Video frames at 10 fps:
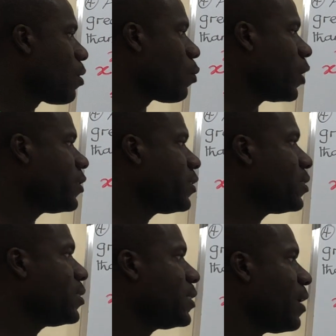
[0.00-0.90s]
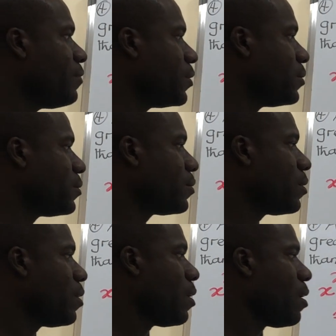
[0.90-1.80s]
Question 7.
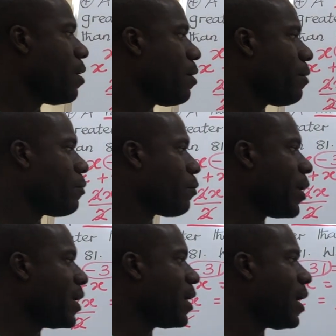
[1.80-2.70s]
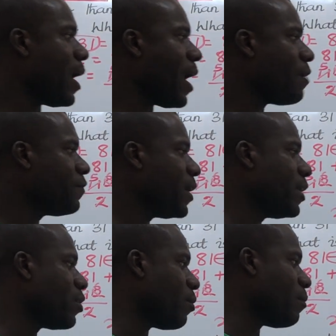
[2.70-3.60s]
When half a
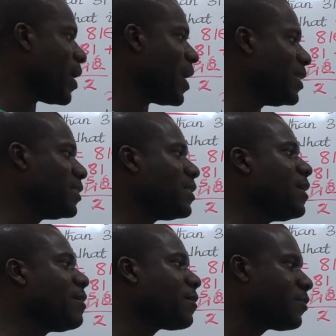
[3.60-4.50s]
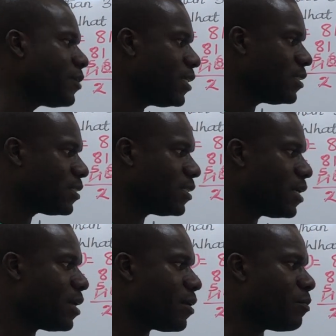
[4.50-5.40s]
number is increased
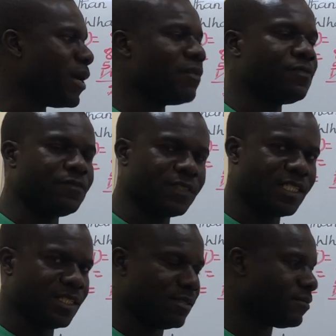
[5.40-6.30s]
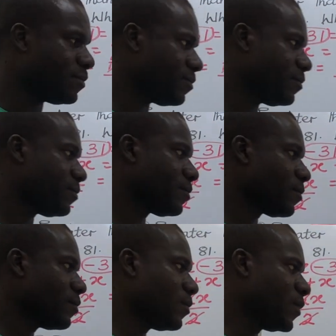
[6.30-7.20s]
by 15,
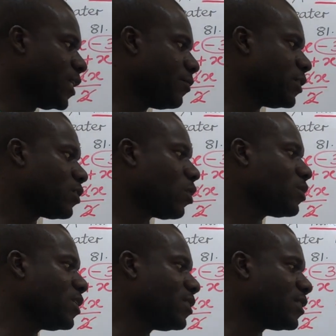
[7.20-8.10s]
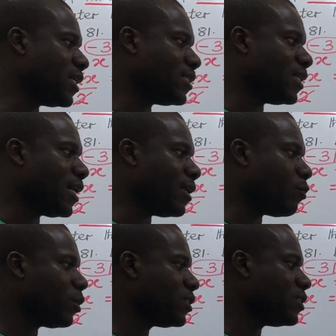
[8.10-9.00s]
the result is 39.
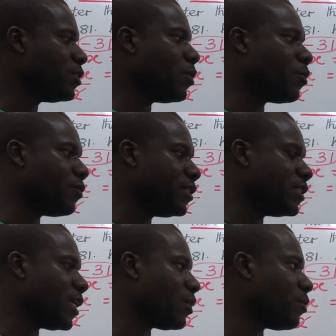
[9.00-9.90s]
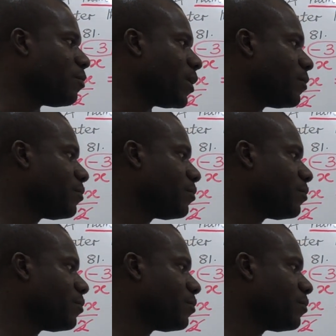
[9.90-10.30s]
What is the original number?